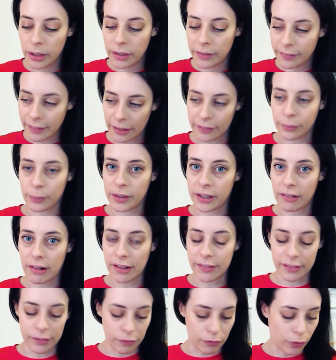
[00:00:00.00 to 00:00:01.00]
That's what they're
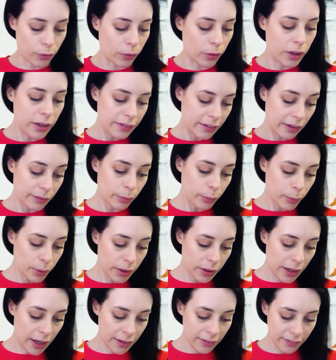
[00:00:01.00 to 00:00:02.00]
asking for. That's what we're going
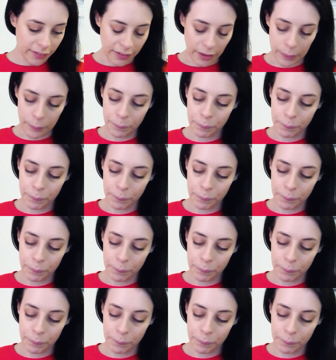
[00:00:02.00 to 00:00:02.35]
to answer.